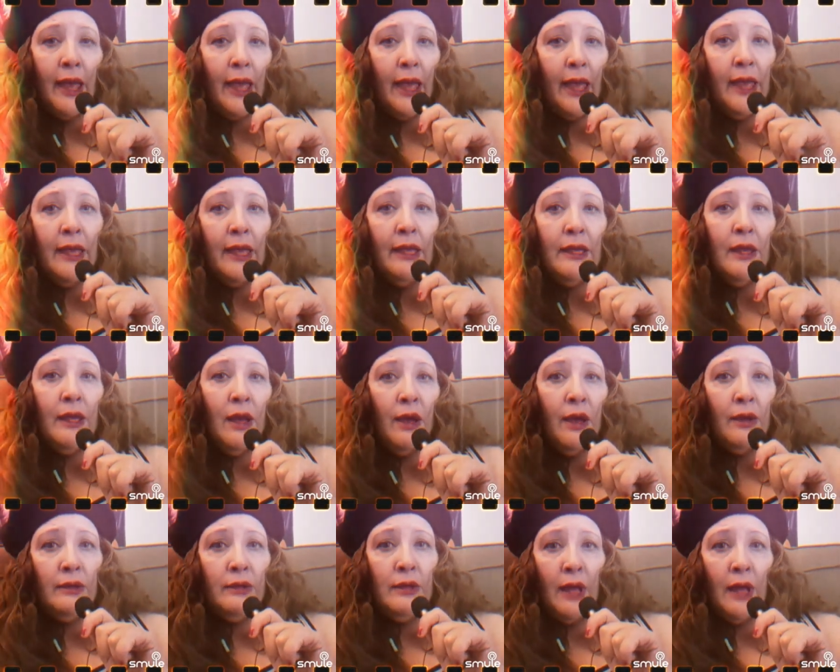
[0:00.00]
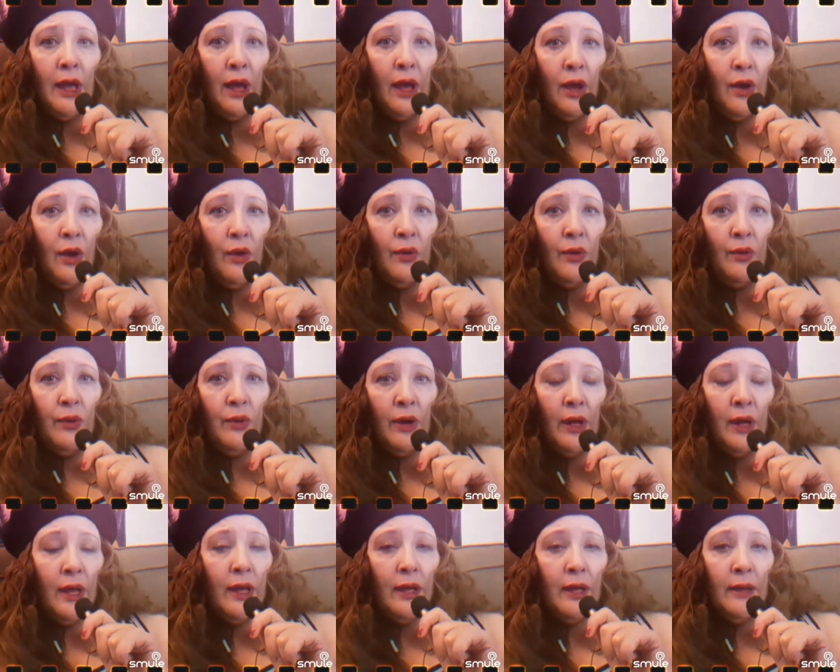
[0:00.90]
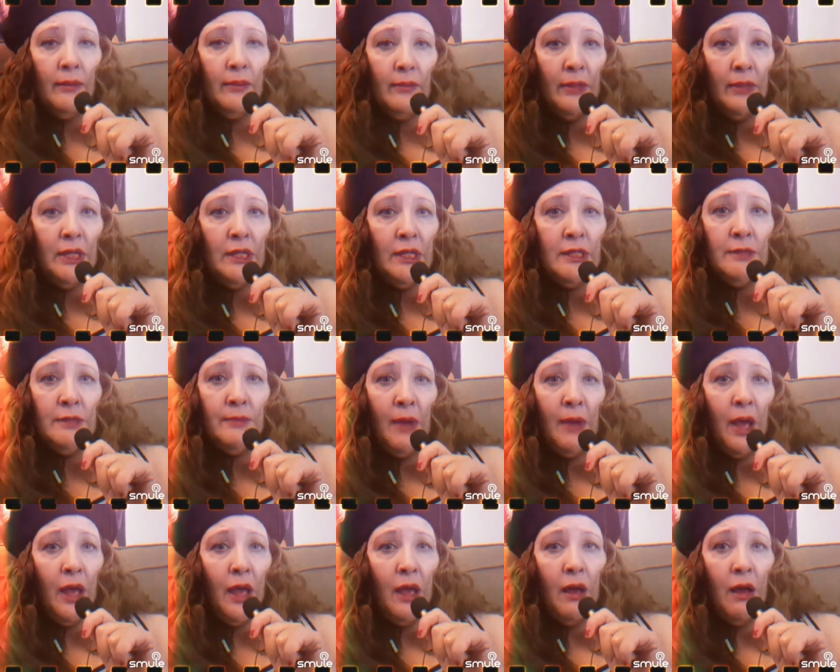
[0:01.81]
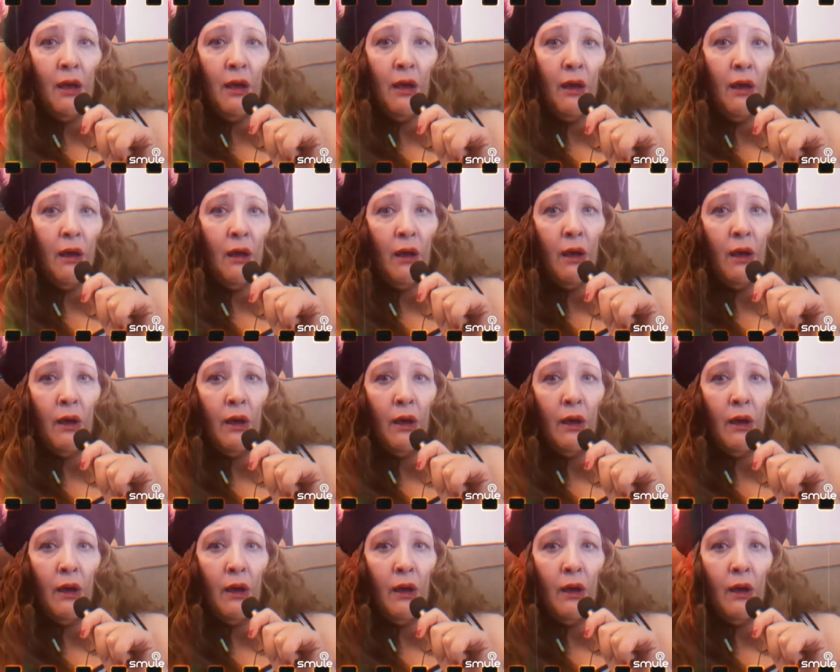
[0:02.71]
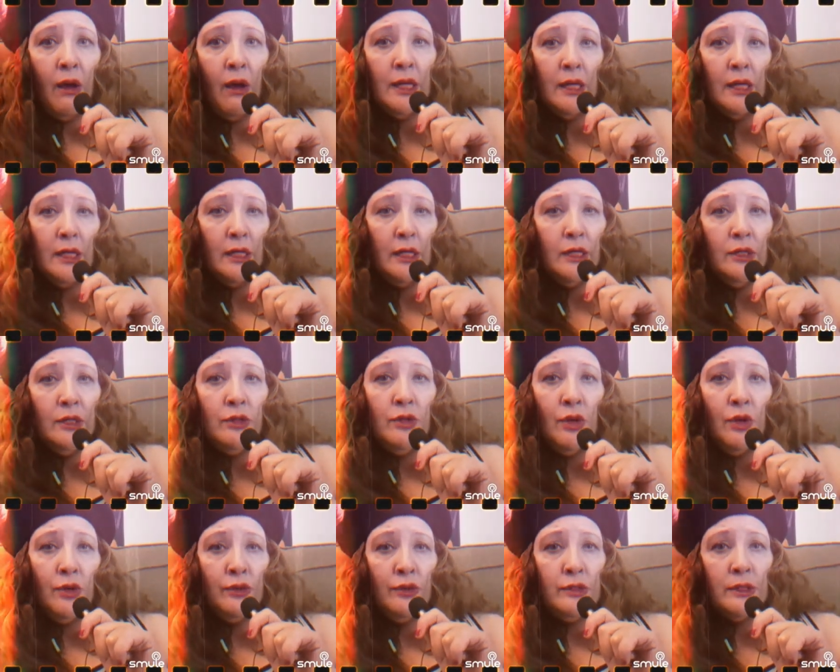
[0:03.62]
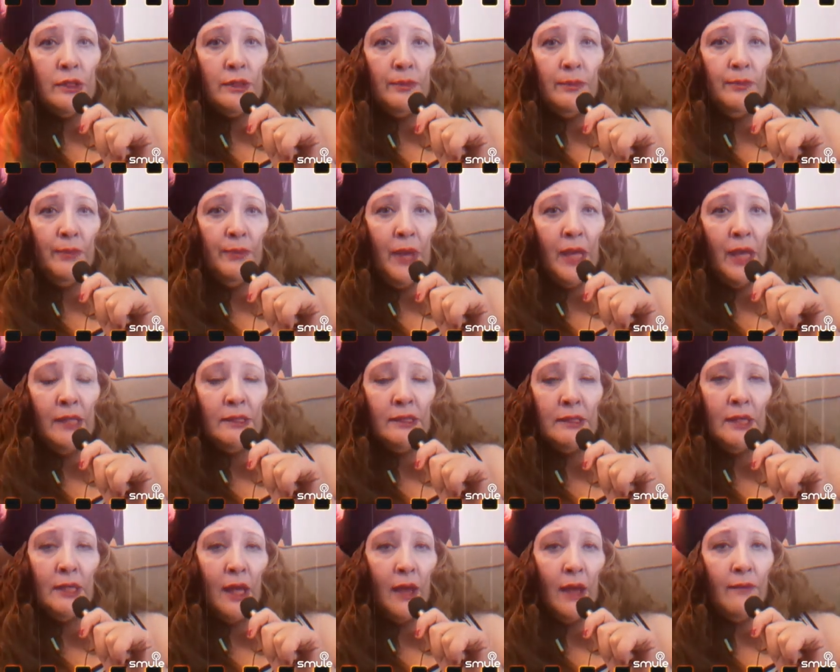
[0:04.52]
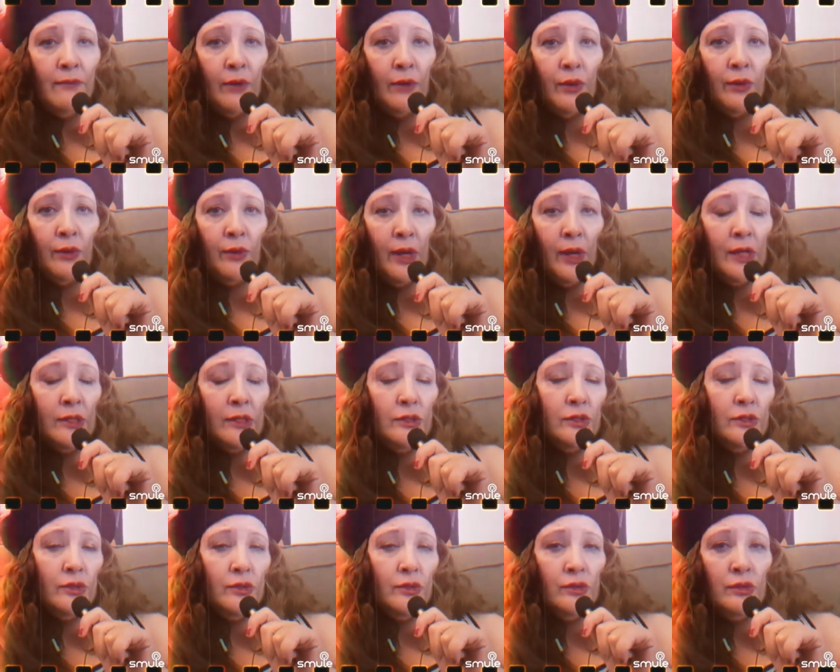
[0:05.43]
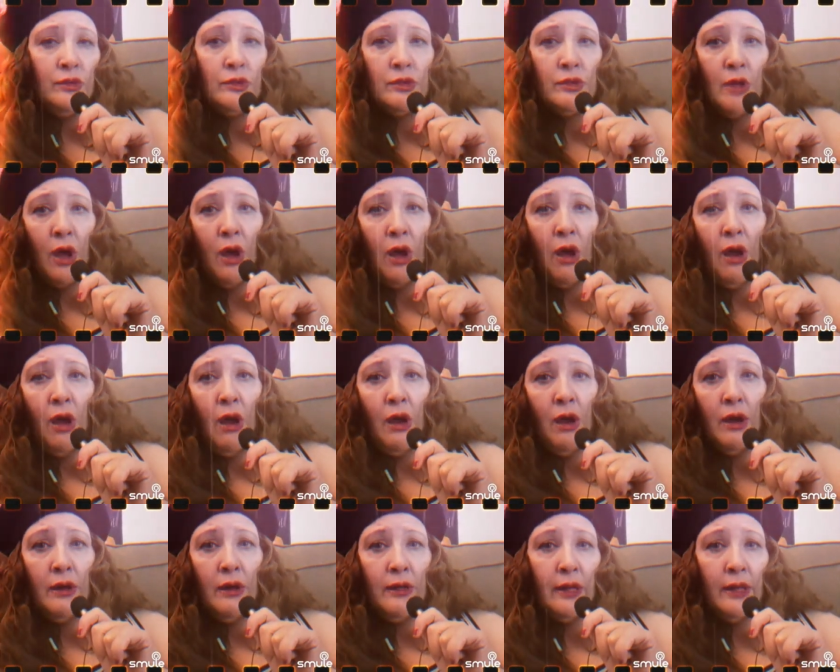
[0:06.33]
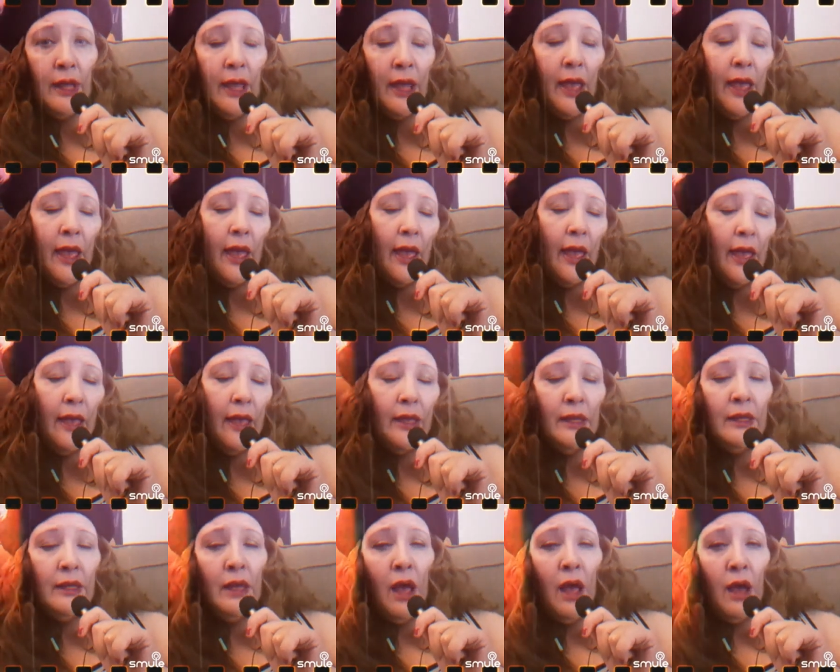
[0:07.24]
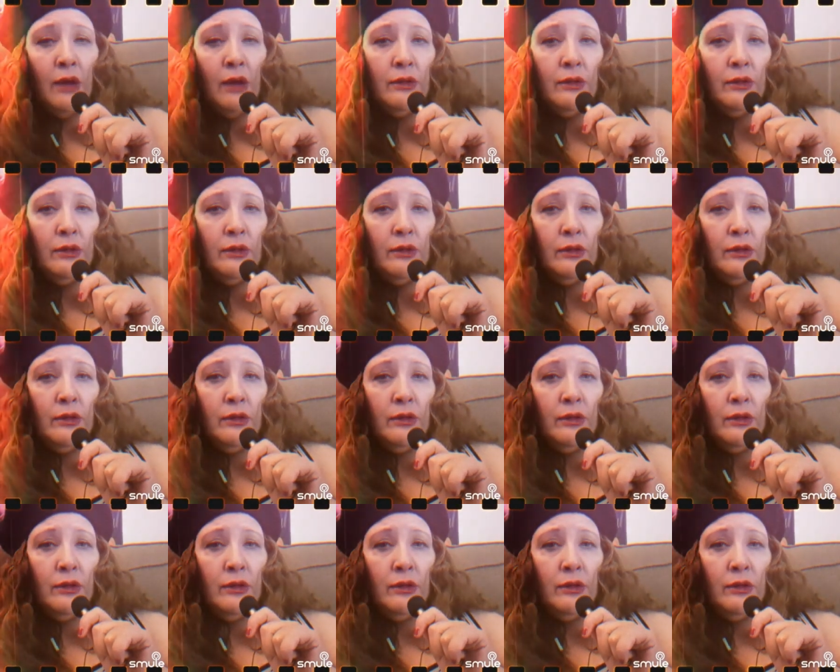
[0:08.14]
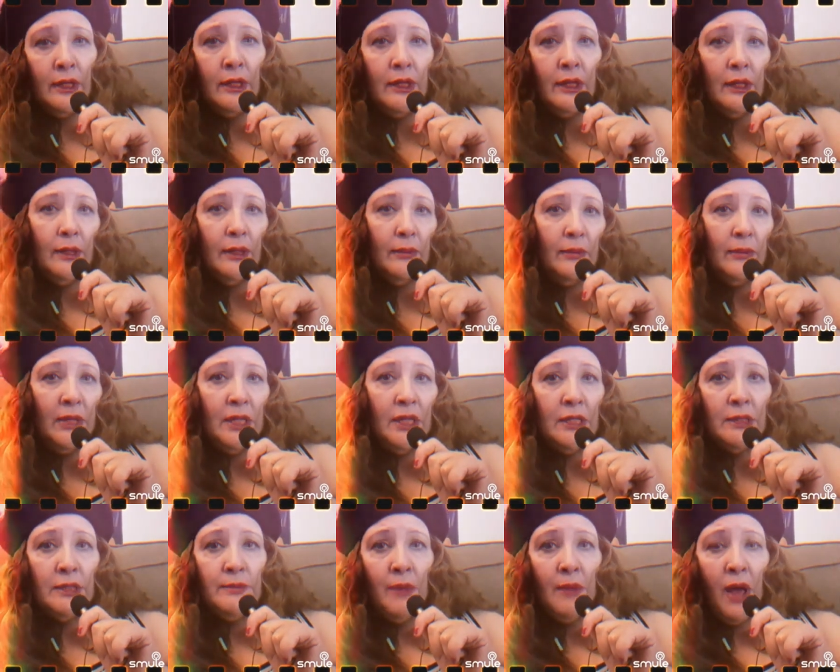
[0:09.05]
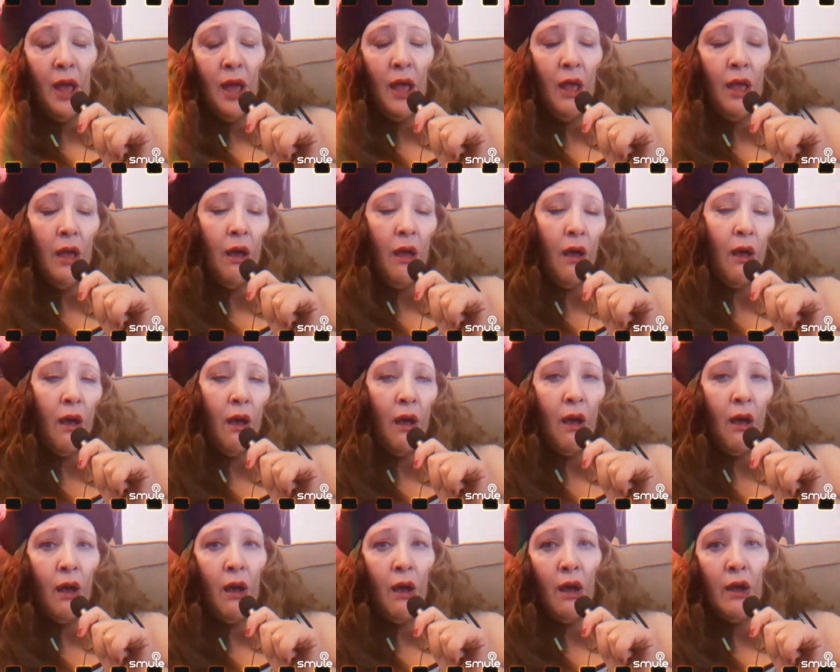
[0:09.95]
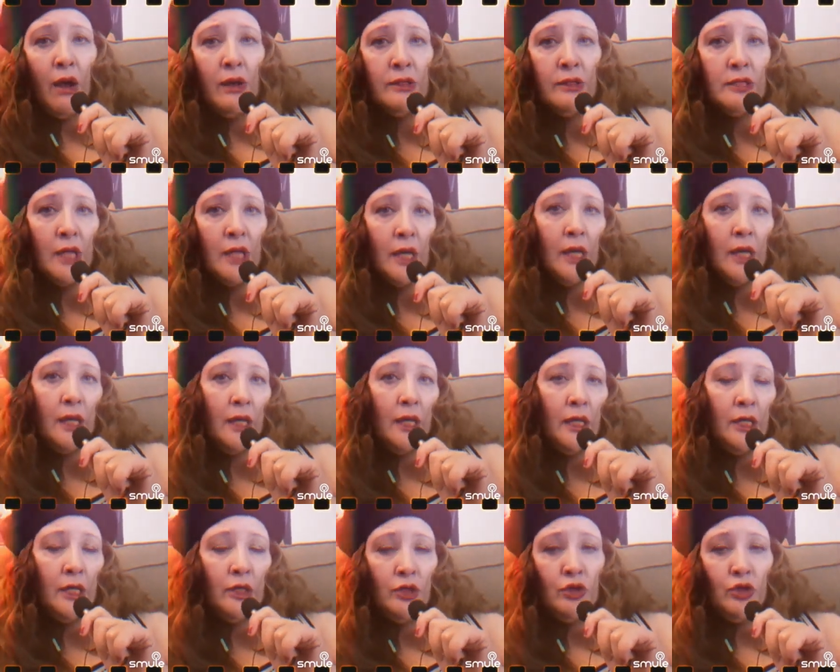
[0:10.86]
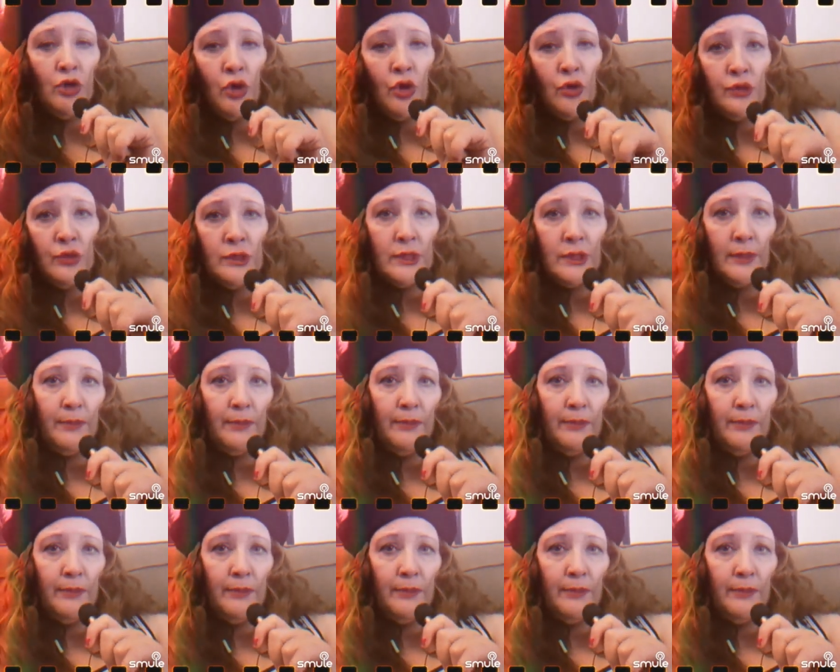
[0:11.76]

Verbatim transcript: Hang on now, meet my heart. It knows the best time for us to start. Hang on, girl, meet my heart. It knows the